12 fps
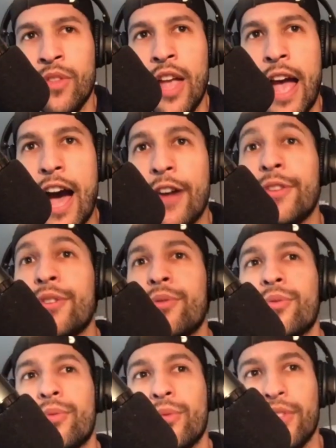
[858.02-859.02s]
How do
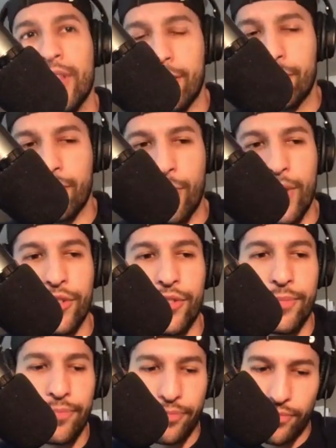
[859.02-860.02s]
you? Here's the
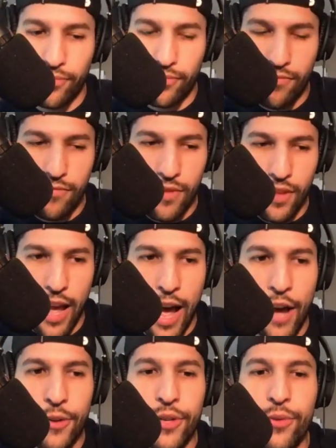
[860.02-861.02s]
question:
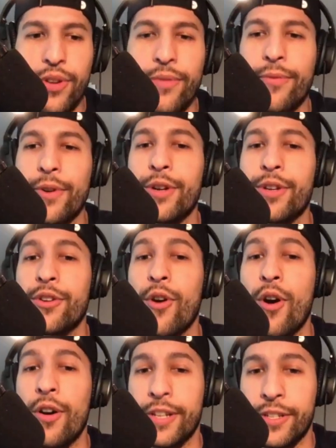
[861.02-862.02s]
how do you convert your
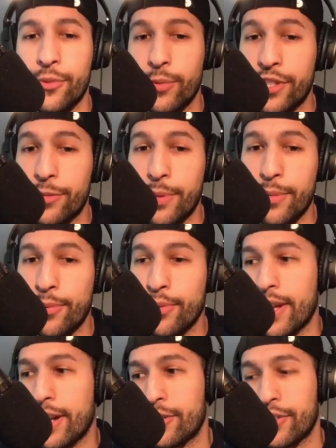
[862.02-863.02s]
audience, which is people
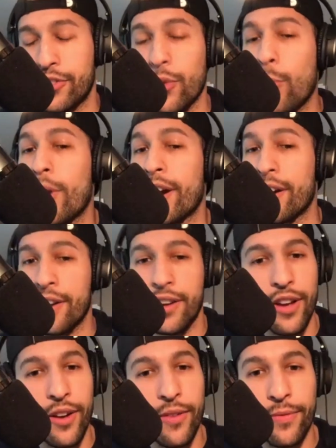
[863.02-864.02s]
that are just aware
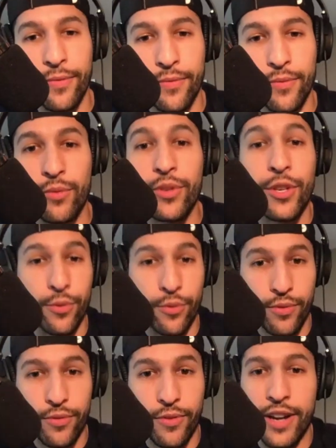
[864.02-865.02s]
of you,
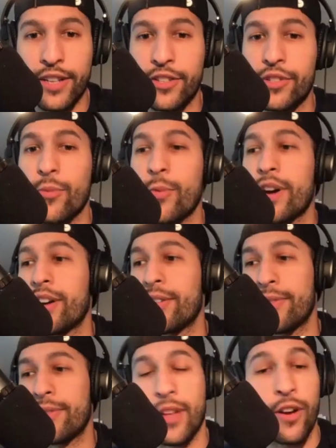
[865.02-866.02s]
right? Just aware
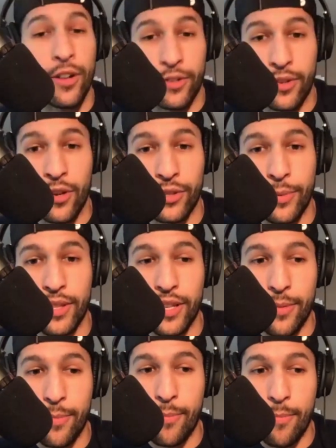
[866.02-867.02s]
of
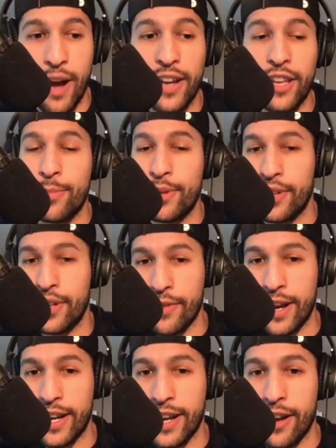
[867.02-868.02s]
ultimately my community
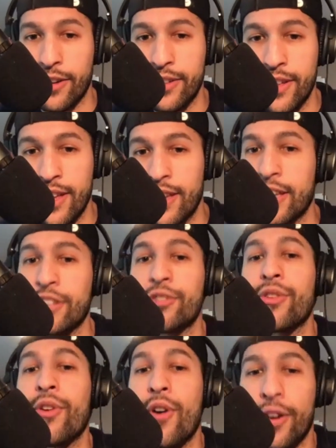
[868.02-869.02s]
right now is
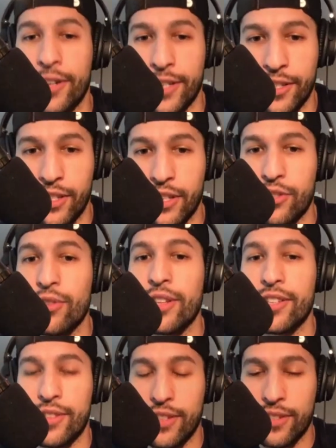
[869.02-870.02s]
your audience because they're
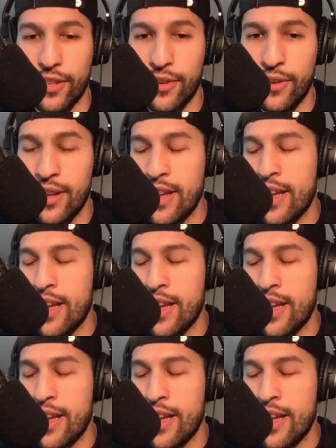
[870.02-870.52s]
listening to you.